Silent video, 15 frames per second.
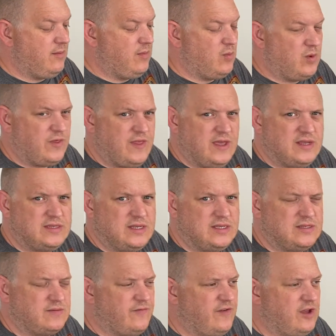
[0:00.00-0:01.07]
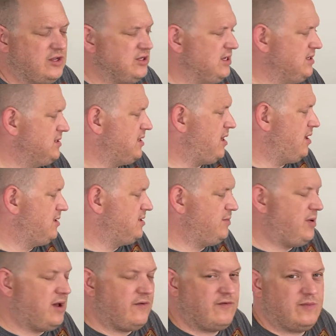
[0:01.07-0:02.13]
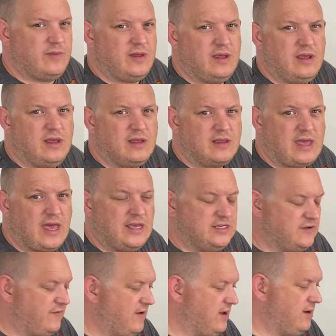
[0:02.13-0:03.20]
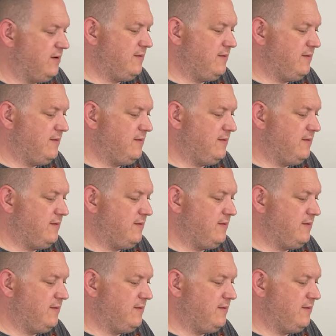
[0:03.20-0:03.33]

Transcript: With this it's virtually silent apart from the case fan.